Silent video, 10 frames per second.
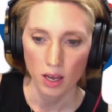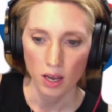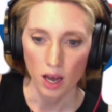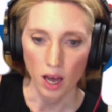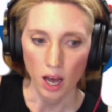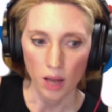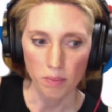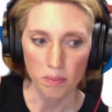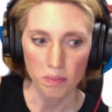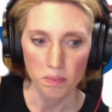
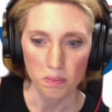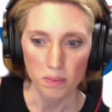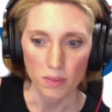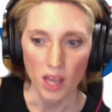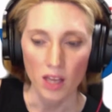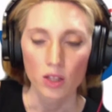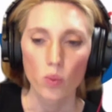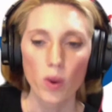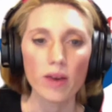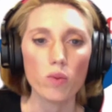the
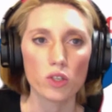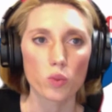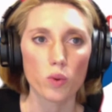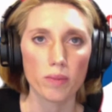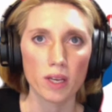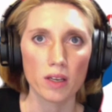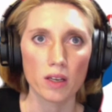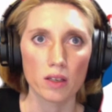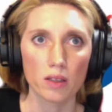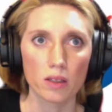way in which women
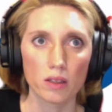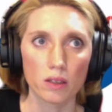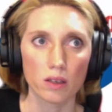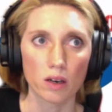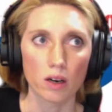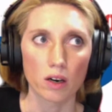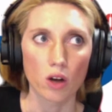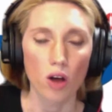are called